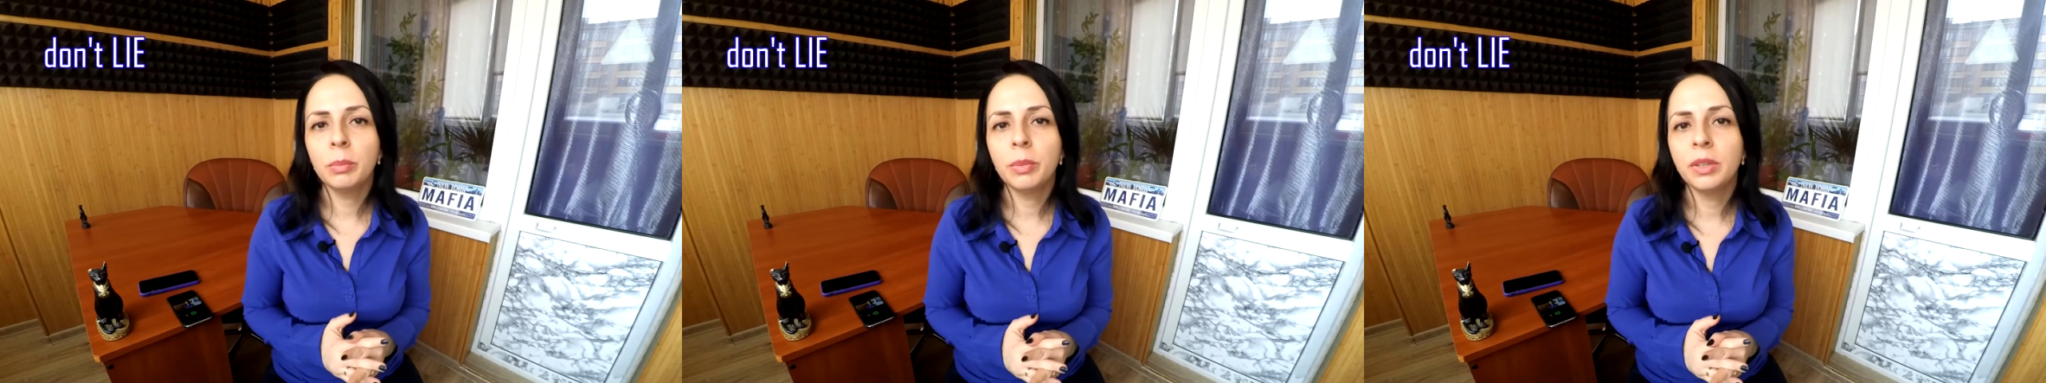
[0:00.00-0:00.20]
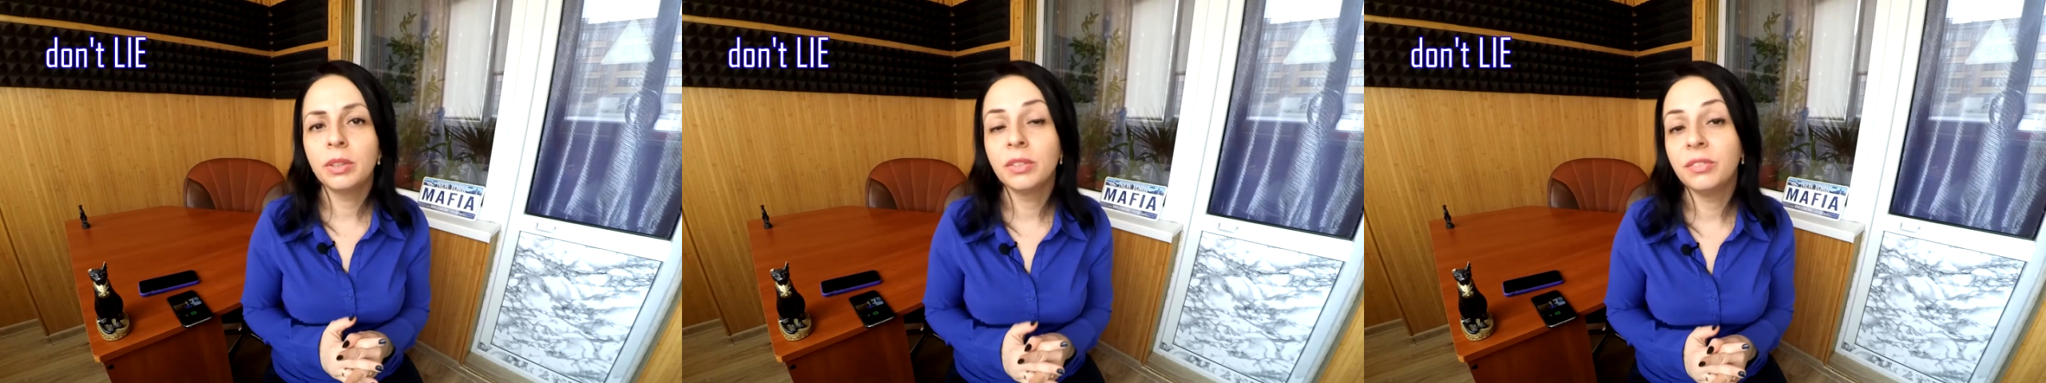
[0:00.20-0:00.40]

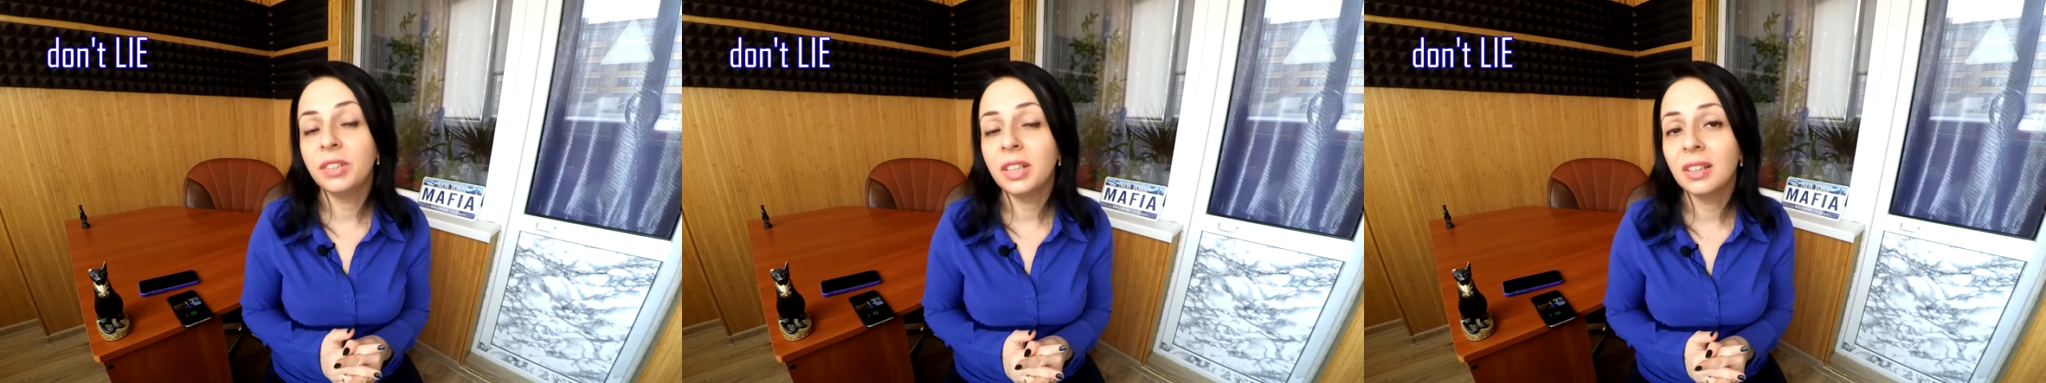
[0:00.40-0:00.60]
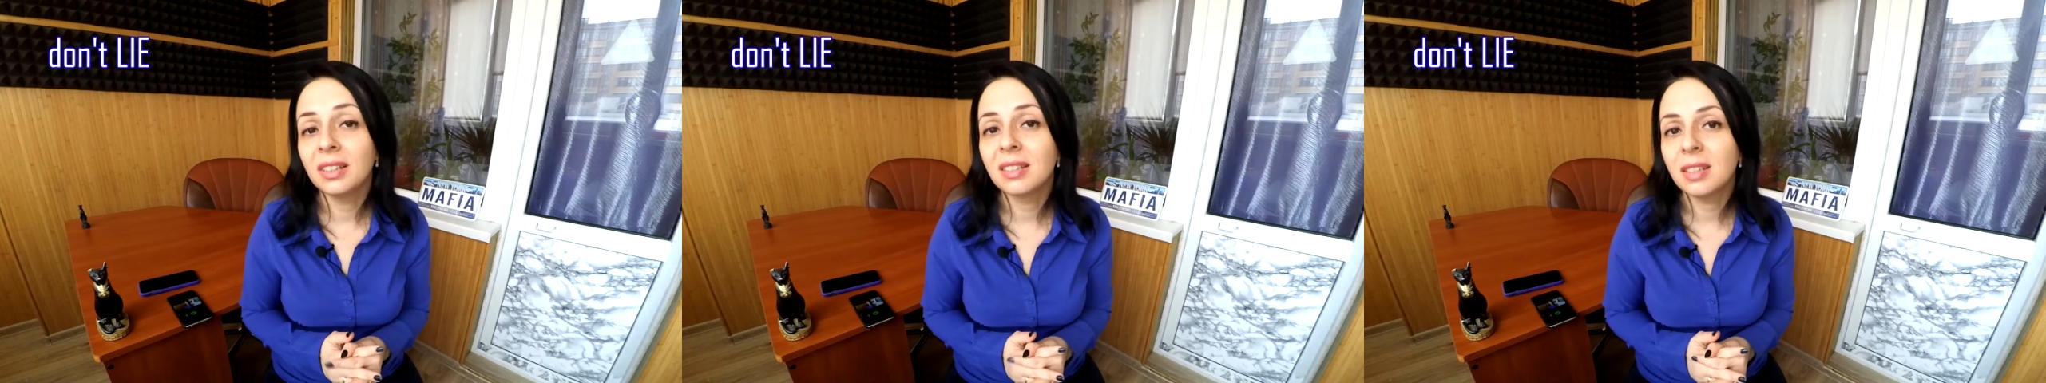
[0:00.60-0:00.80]
be
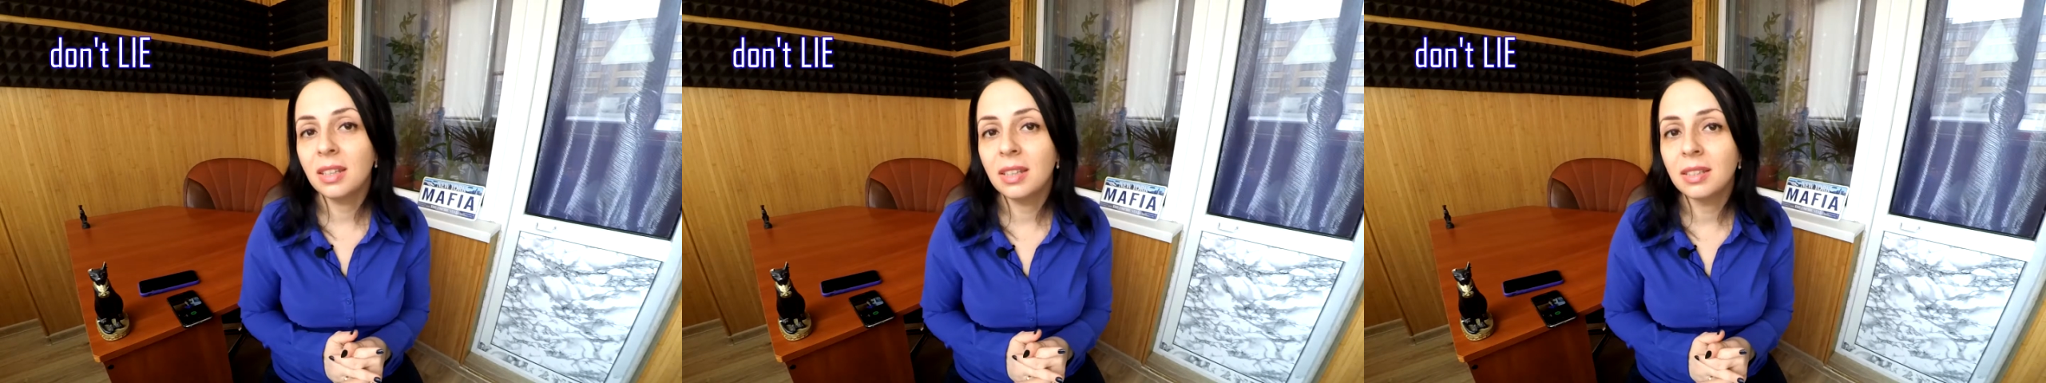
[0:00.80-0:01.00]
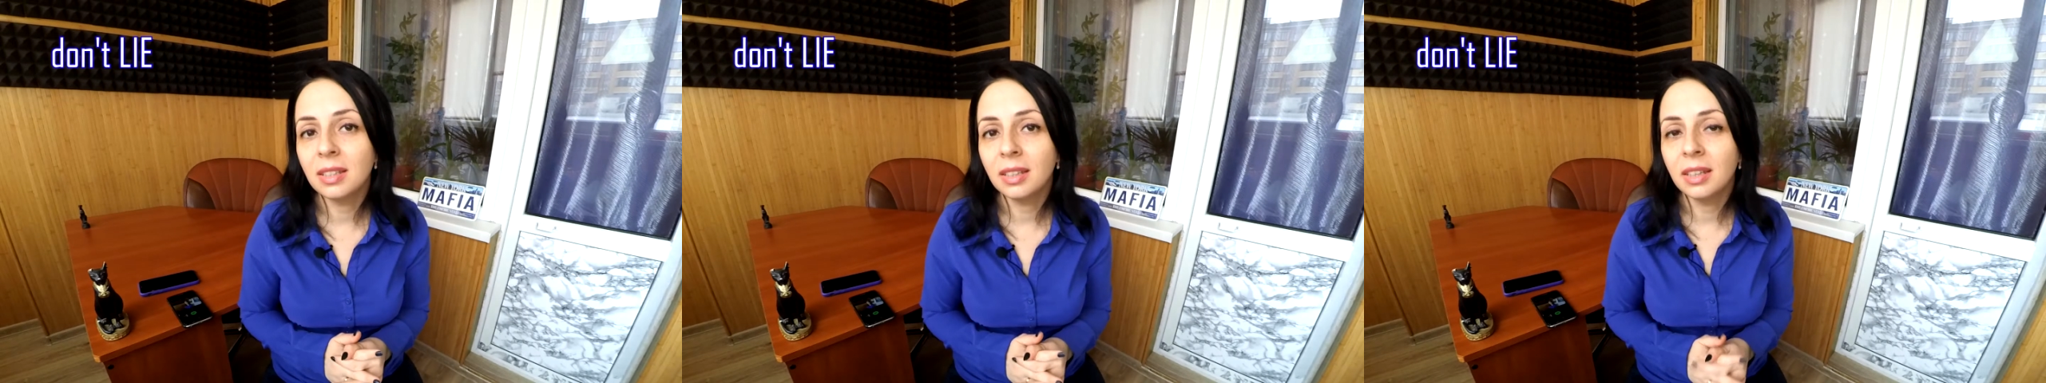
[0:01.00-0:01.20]
revealed
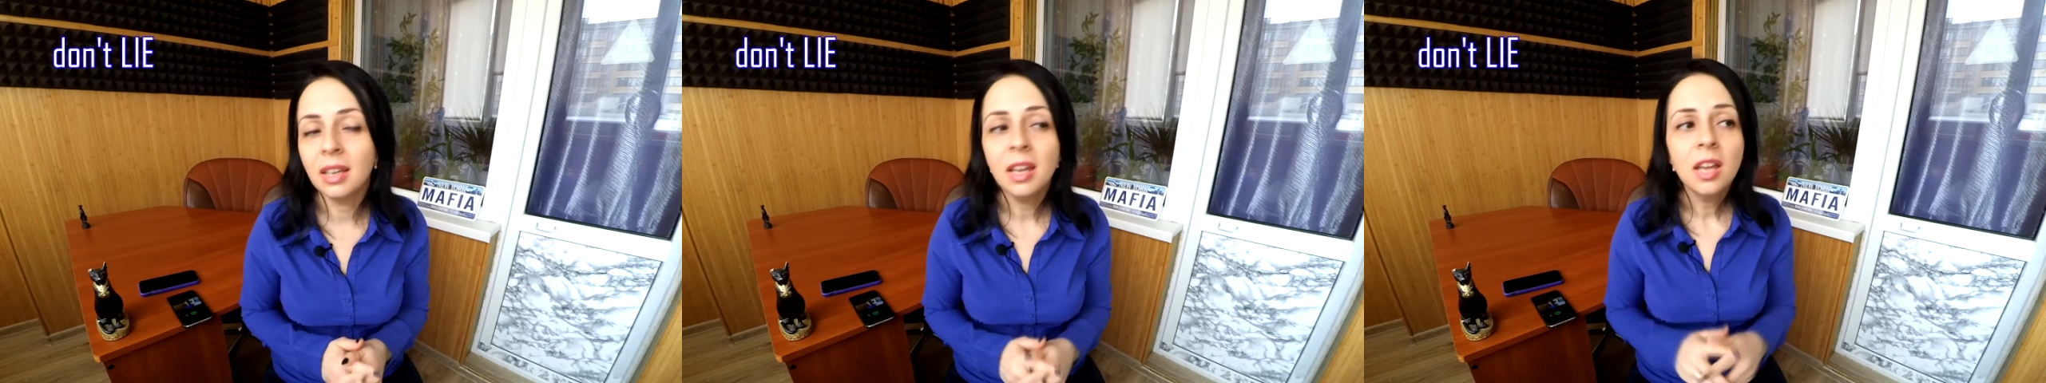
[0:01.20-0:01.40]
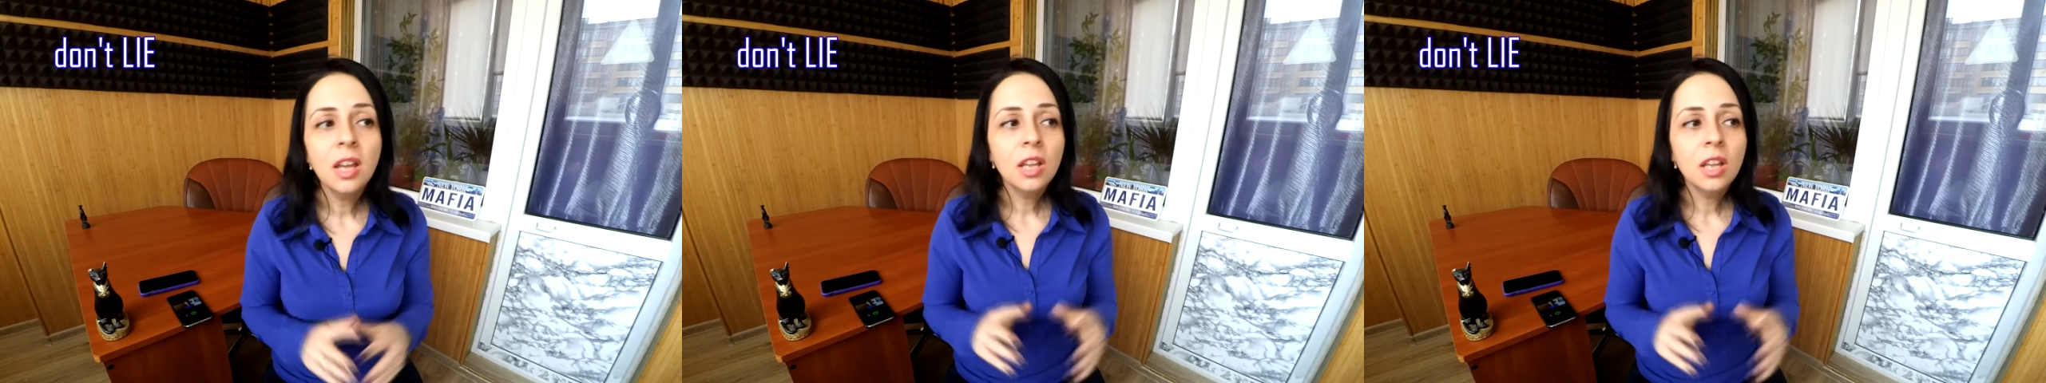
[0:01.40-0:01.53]
easily.